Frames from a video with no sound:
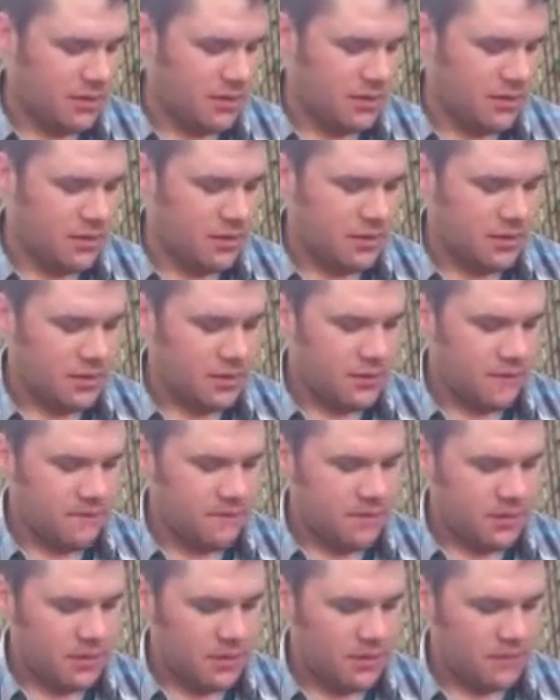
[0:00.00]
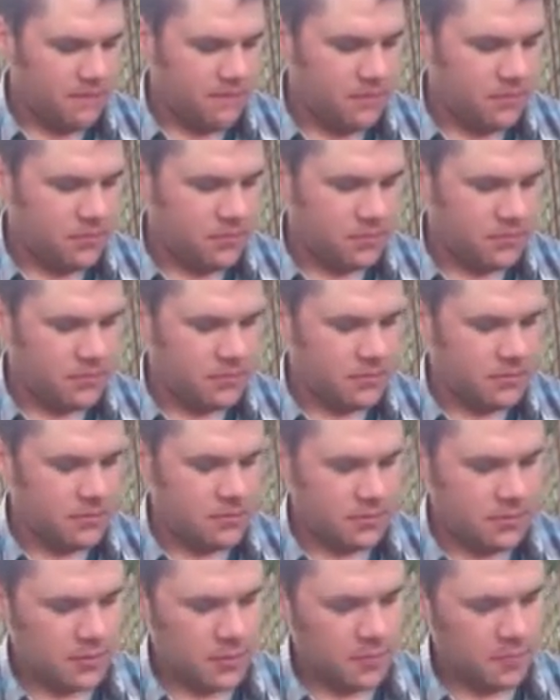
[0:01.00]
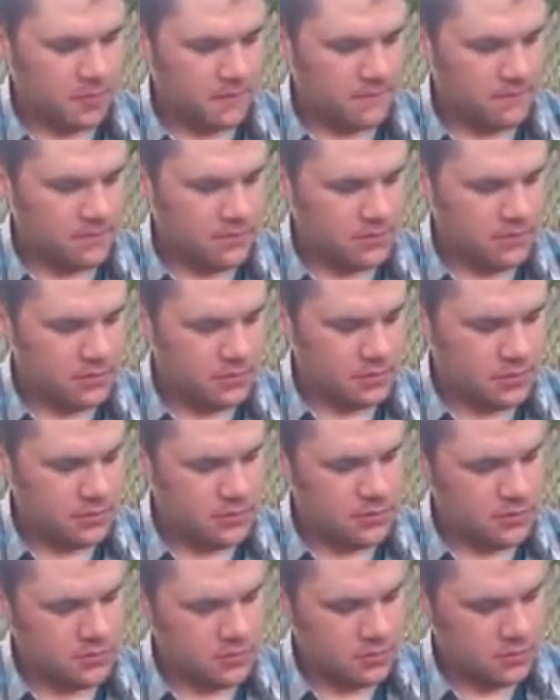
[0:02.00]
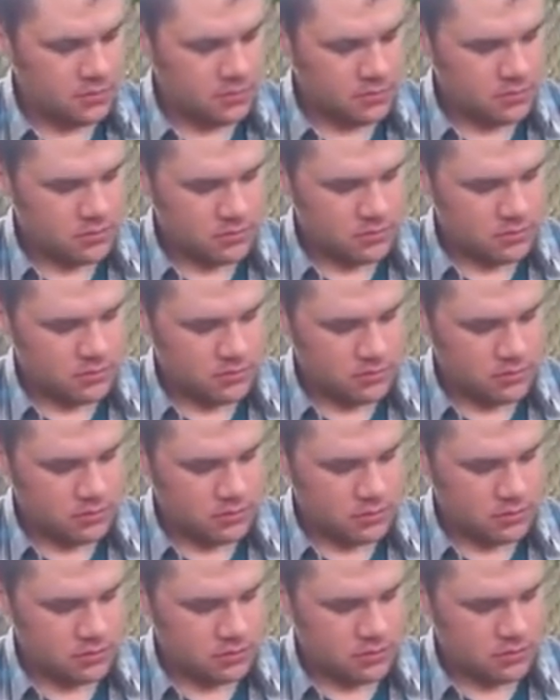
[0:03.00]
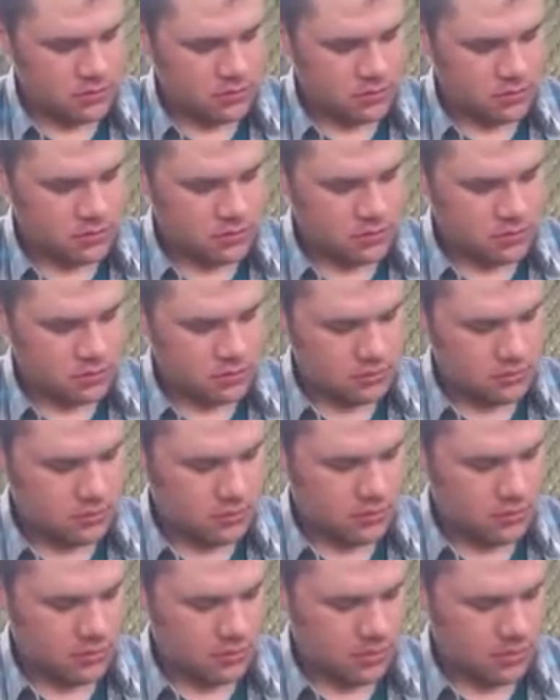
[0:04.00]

Nothing is said.